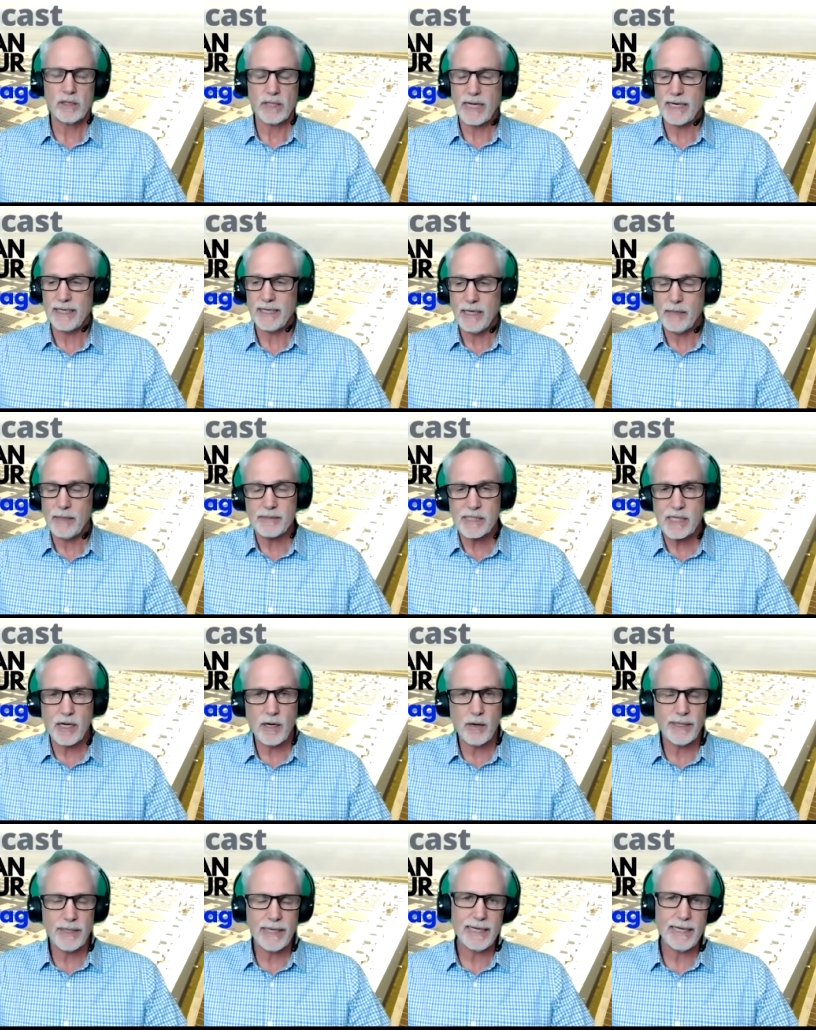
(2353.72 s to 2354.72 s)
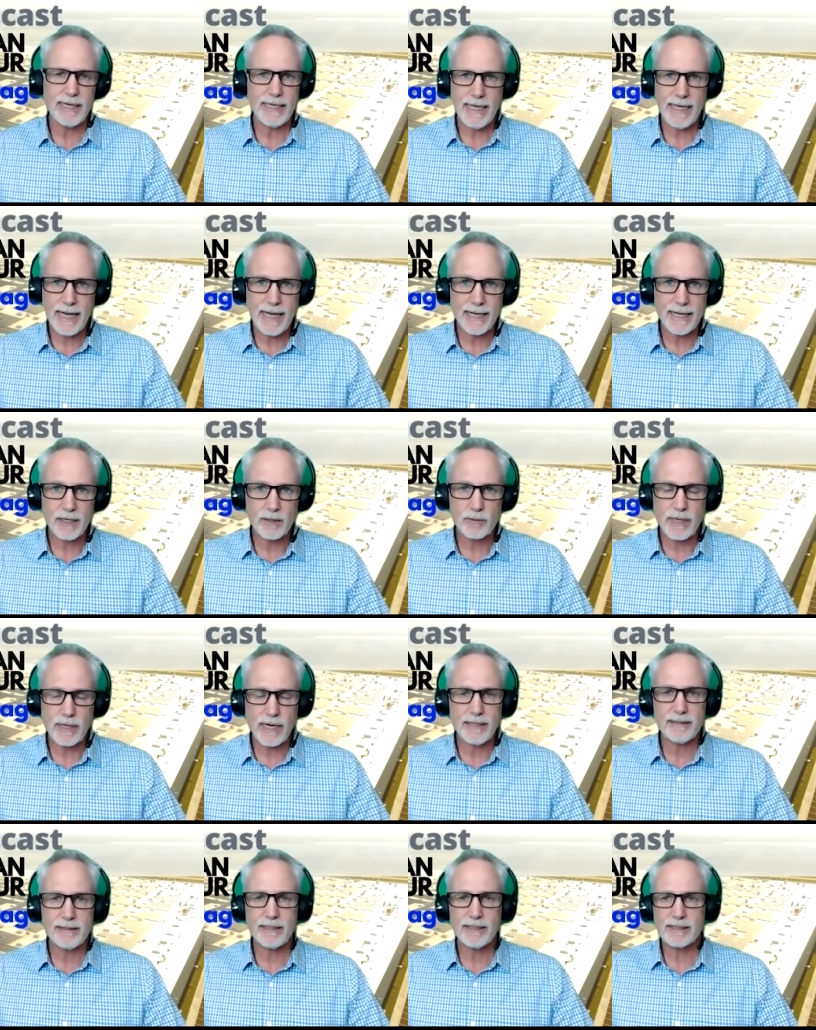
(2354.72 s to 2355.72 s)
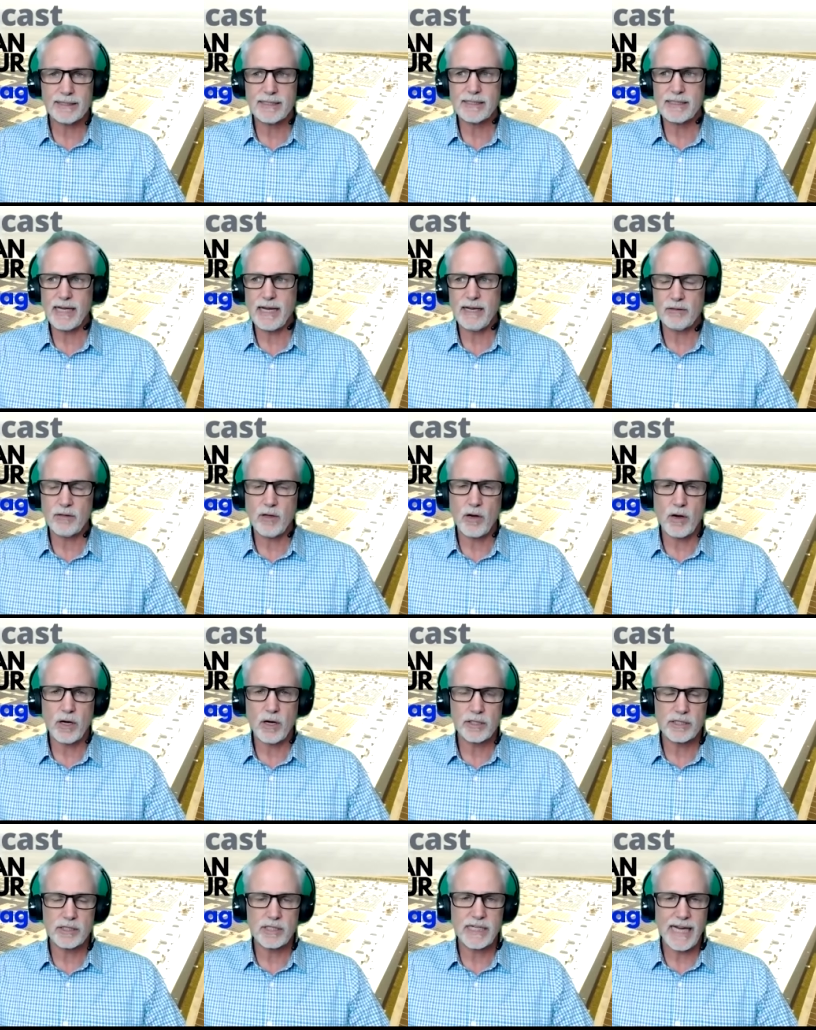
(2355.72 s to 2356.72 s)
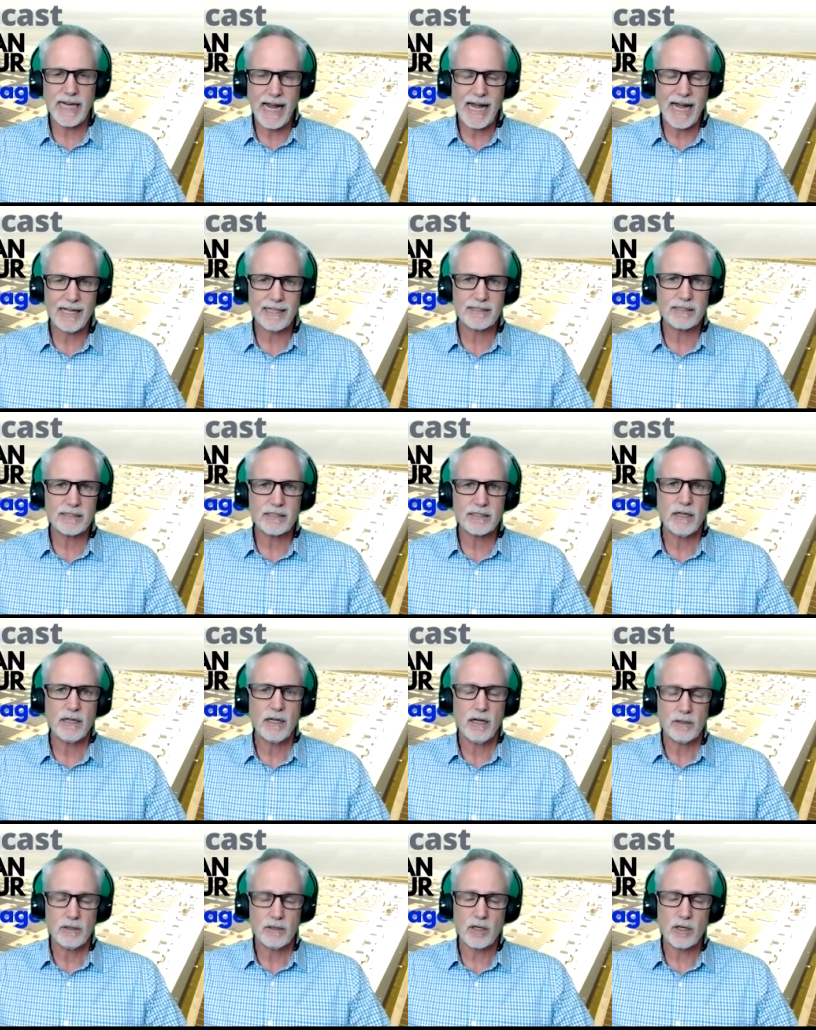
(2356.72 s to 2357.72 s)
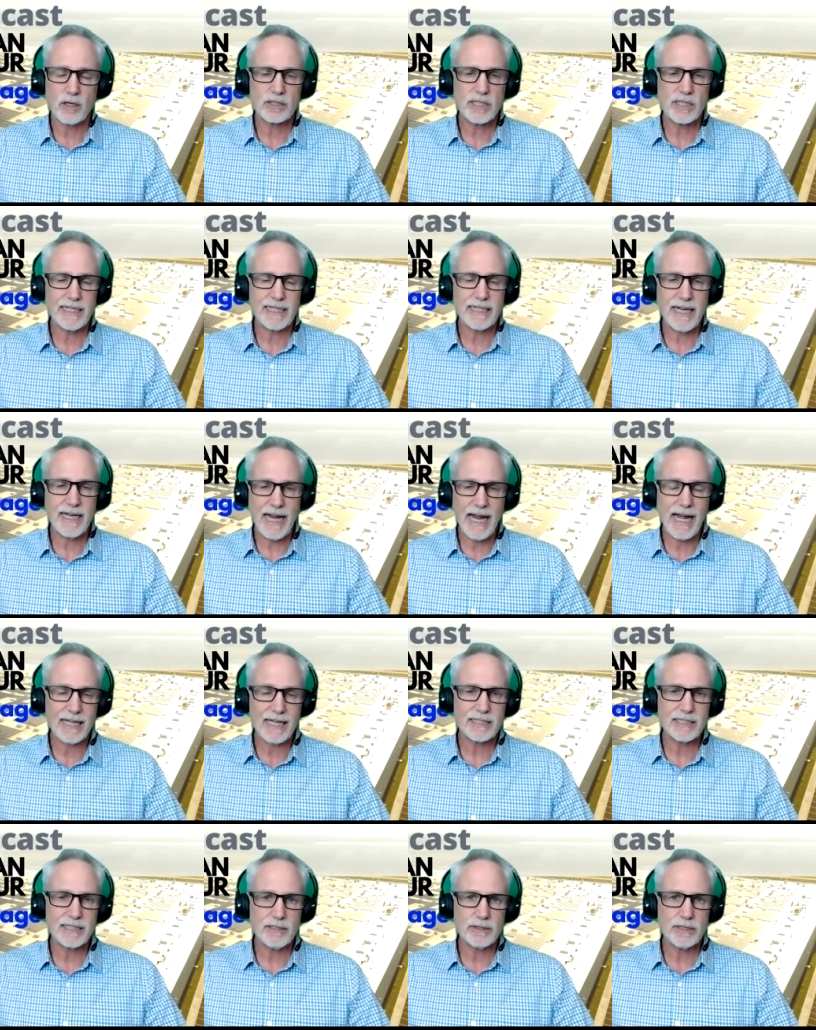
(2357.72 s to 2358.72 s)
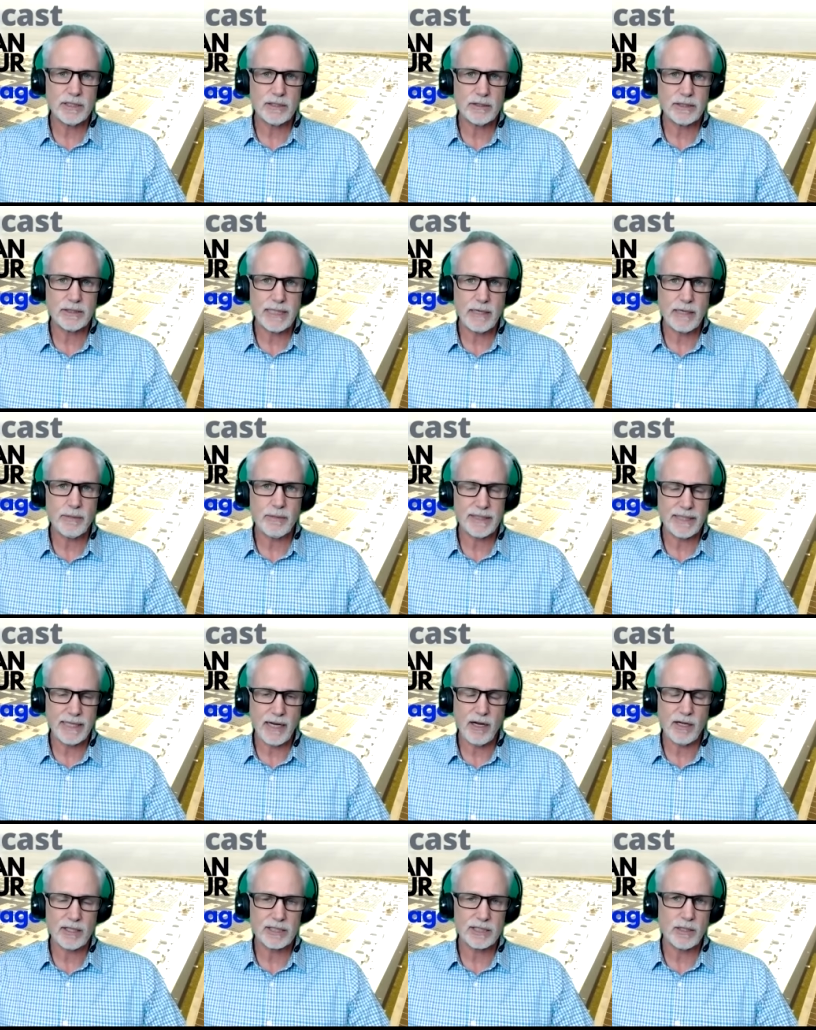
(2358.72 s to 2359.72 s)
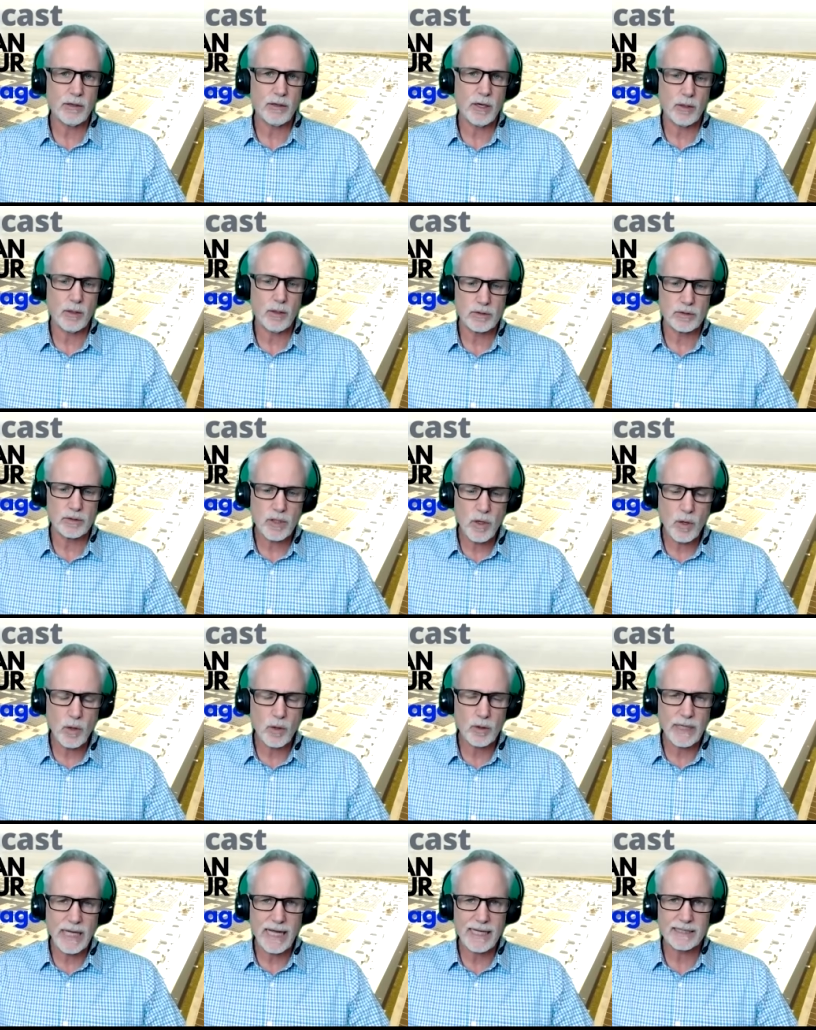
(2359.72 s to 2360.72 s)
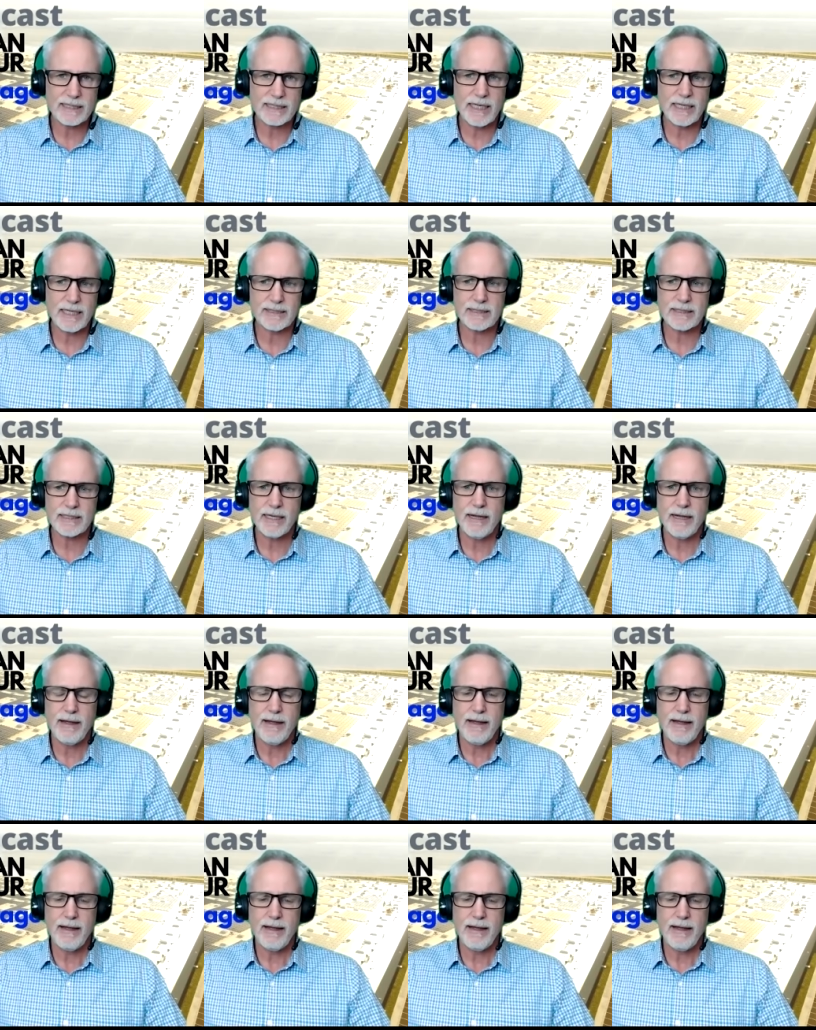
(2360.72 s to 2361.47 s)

like NIPSCO in Indiana, right? This is a largely gas utility, but they also own coal assets.